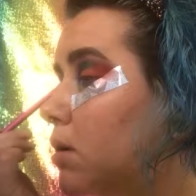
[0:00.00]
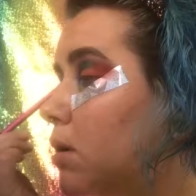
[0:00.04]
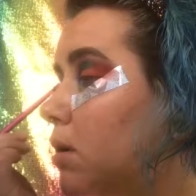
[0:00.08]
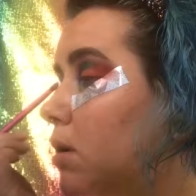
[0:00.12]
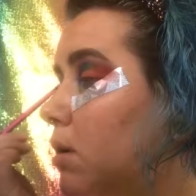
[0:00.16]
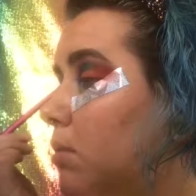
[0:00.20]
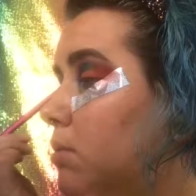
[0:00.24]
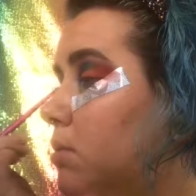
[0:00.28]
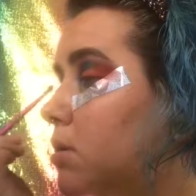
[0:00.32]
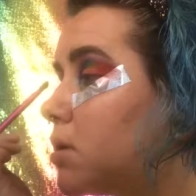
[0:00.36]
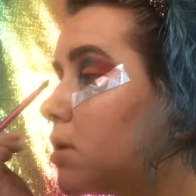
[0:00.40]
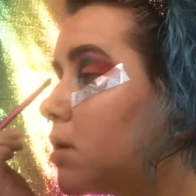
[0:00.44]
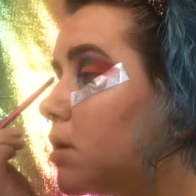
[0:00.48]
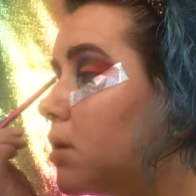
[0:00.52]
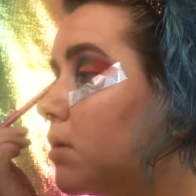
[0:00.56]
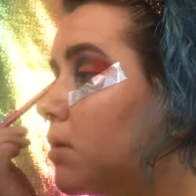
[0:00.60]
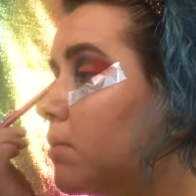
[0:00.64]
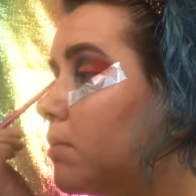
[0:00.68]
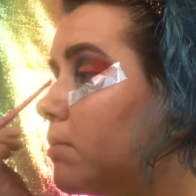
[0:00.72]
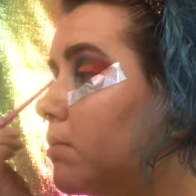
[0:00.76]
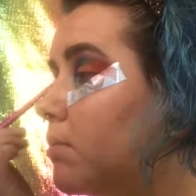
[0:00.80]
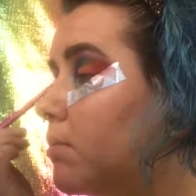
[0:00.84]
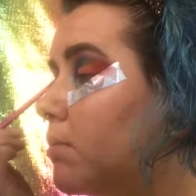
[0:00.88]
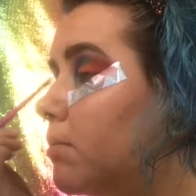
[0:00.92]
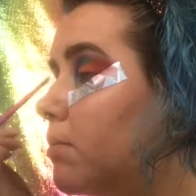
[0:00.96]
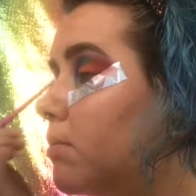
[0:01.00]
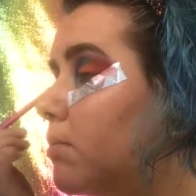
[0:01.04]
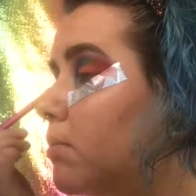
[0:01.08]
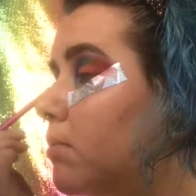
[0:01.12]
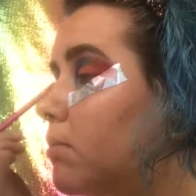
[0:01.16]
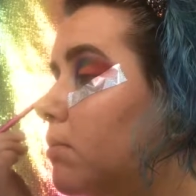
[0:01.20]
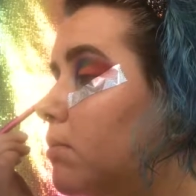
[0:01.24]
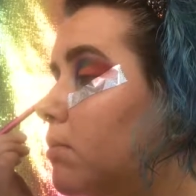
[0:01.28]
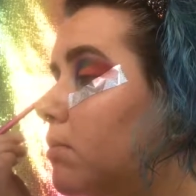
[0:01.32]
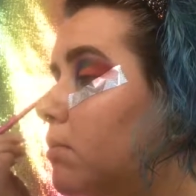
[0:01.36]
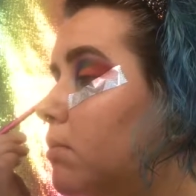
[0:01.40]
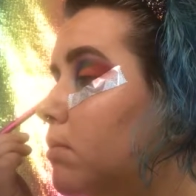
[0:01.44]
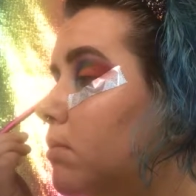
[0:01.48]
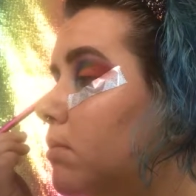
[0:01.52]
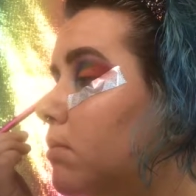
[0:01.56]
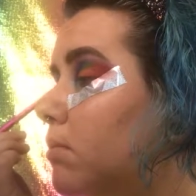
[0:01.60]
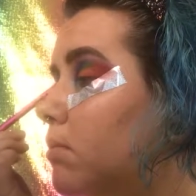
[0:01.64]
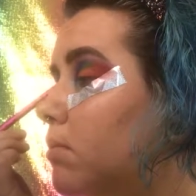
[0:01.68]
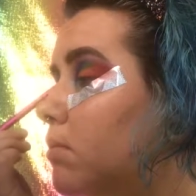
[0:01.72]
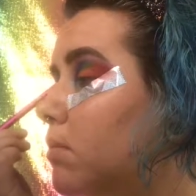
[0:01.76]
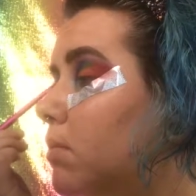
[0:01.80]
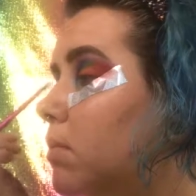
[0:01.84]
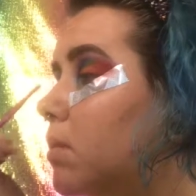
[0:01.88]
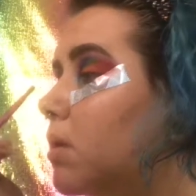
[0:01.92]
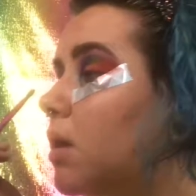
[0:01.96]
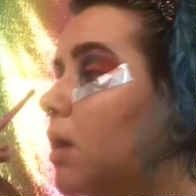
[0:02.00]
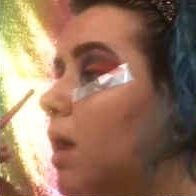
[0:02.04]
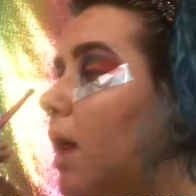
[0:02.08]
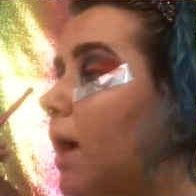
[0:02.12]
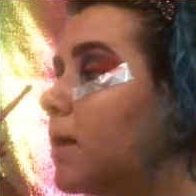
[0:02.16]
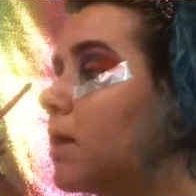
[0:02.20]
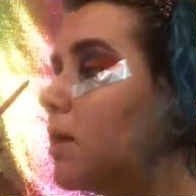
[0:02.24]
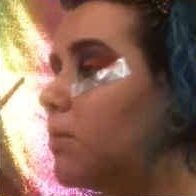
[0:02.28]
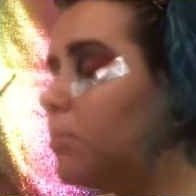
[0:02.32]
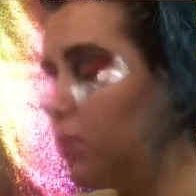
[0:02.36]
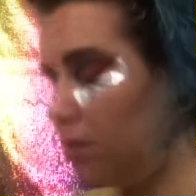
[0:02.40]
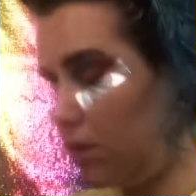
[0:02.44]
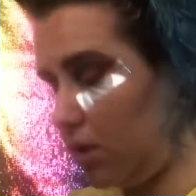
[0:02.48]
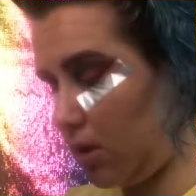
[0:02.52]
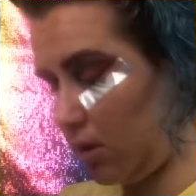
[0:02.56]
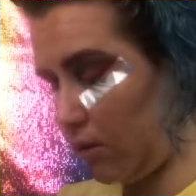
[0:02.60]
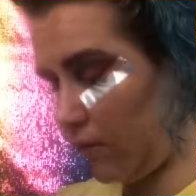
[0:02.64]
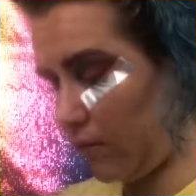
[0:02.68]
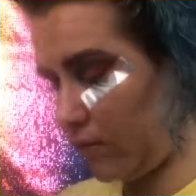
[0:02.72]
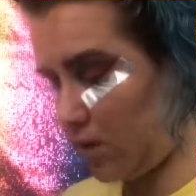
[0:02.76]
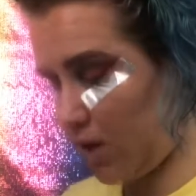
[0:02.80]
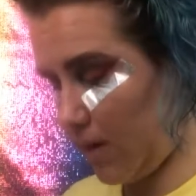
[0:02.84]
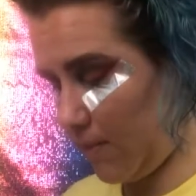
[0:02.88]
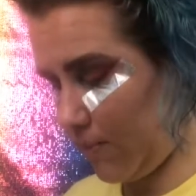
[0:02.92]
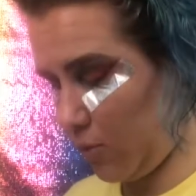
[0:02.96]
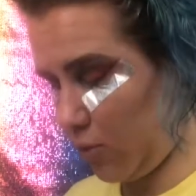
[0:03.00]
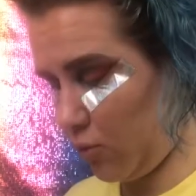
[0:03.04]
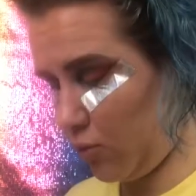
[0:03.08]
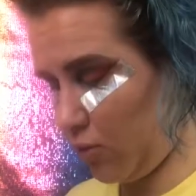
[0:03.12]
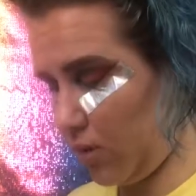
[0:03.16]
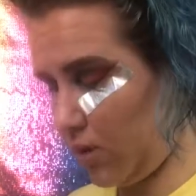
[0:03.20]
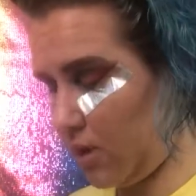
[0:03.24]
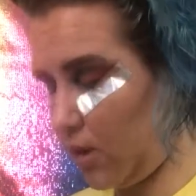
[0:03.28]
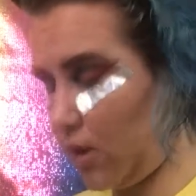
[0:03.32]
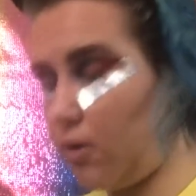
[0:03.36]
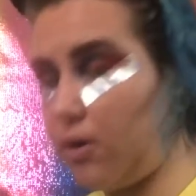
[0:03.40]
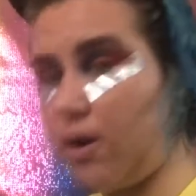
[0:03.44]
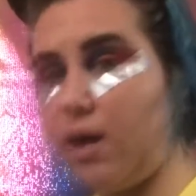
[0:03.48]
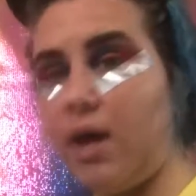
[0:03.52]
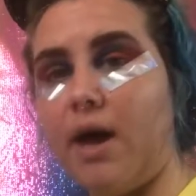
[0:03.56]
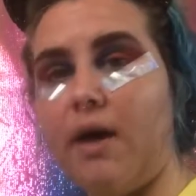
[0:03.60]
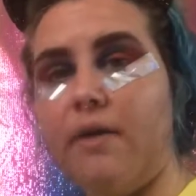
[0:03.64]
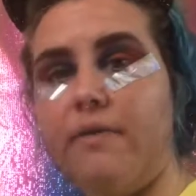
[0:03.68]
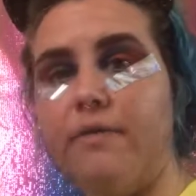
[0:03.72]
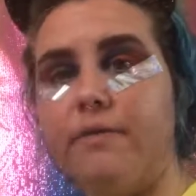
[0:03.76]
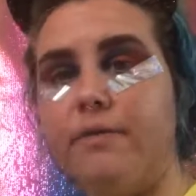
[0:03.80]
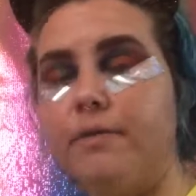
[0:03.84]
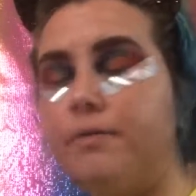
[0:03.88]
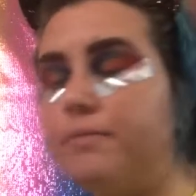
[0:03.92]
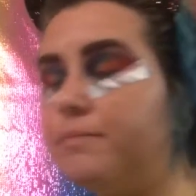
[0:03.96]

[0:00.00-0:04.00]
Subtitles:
And I'm just going to lightly put that over top of the green that I already have.